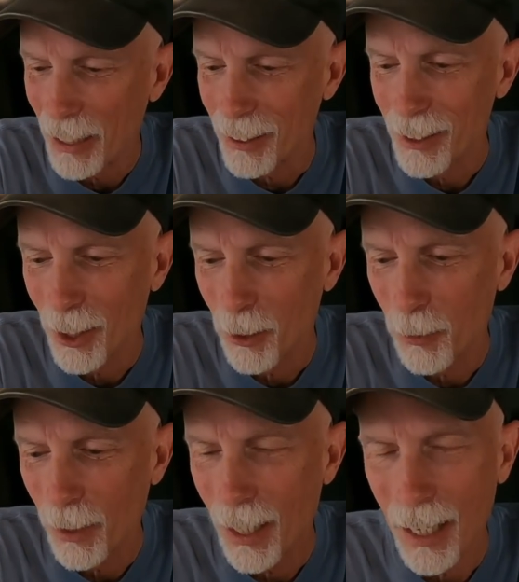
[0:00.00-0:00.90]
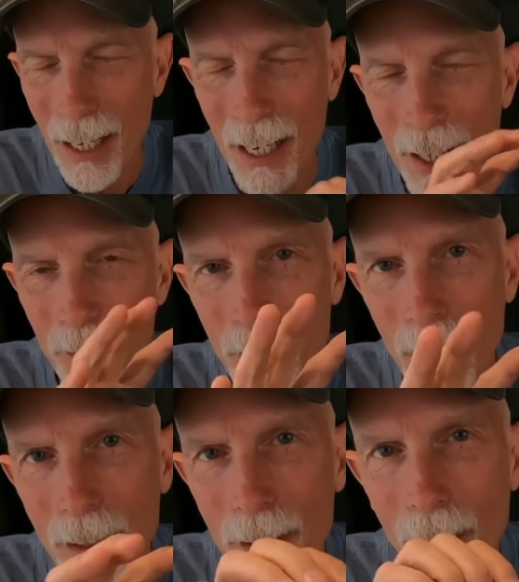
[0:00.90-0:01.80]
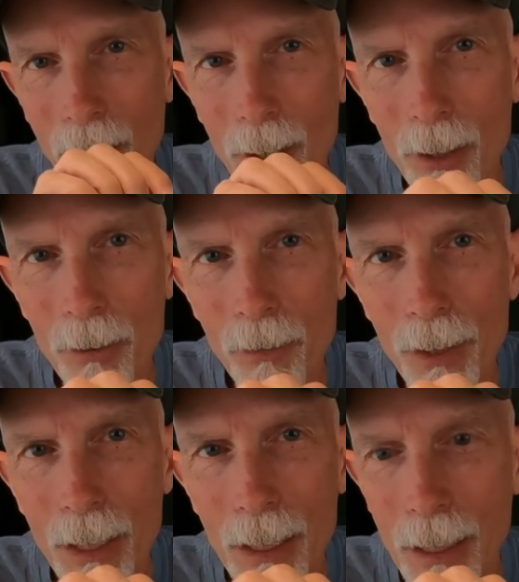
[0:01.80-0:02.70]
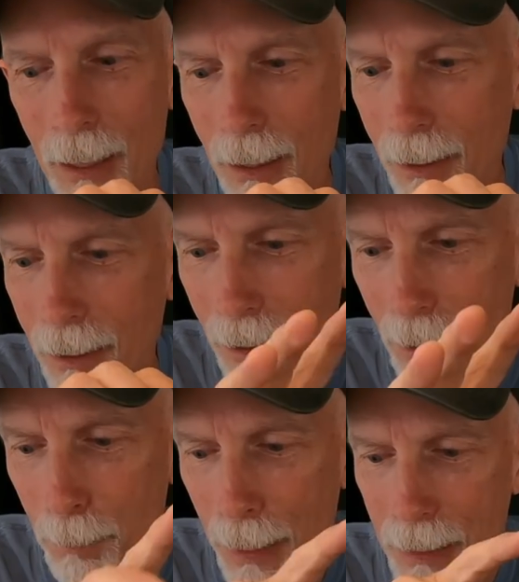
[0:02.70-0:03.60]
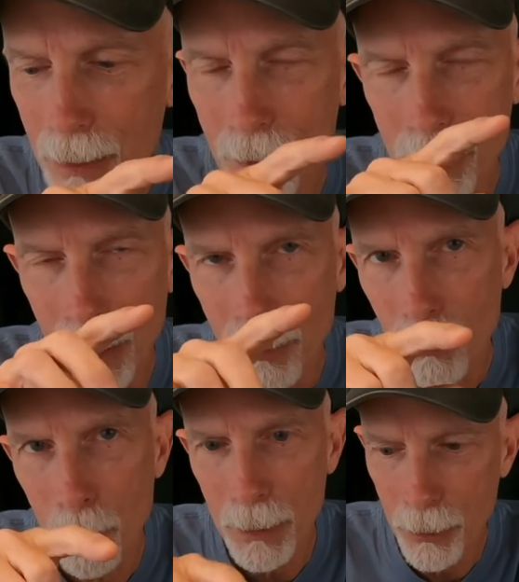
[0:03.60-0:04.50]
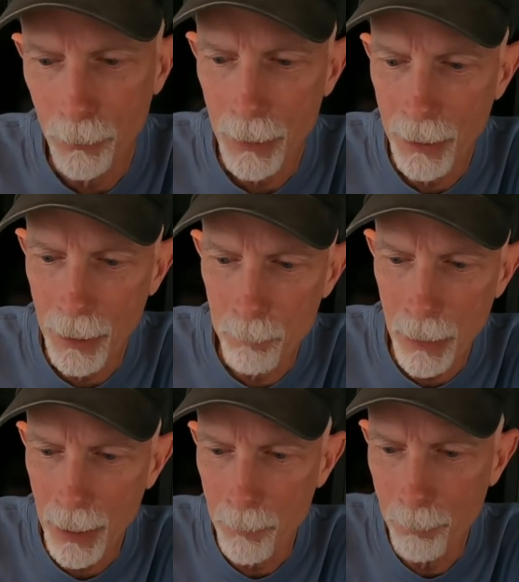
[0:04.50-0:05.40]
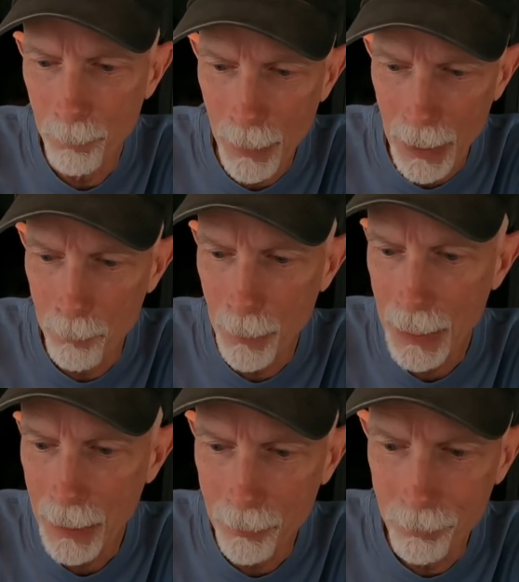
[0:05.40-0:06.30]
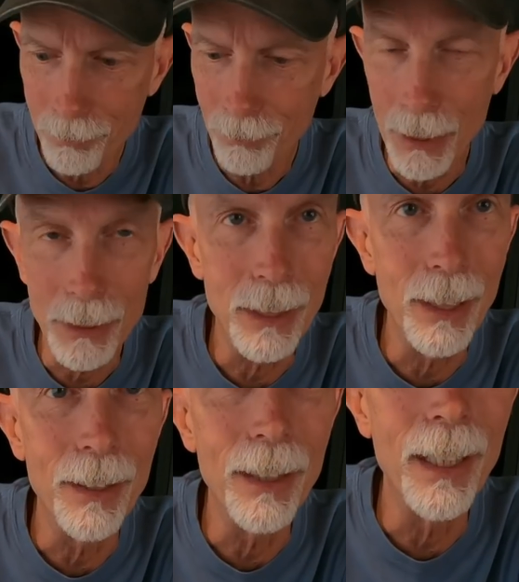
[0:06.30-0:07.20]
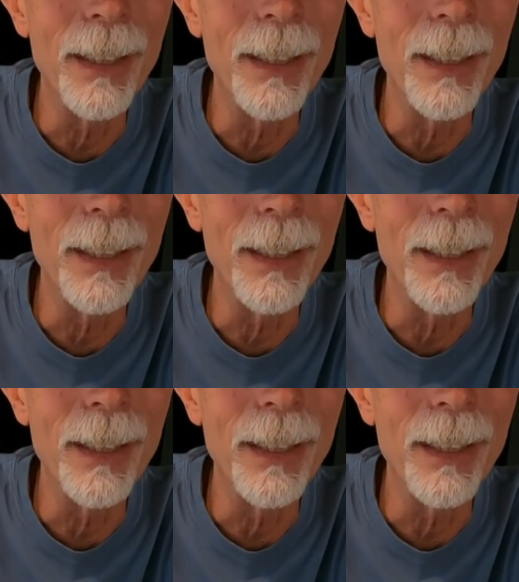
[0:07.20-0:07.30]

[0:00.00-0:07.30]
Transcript: right, so I've got all of the basics that will be surrounding my main fussy cut that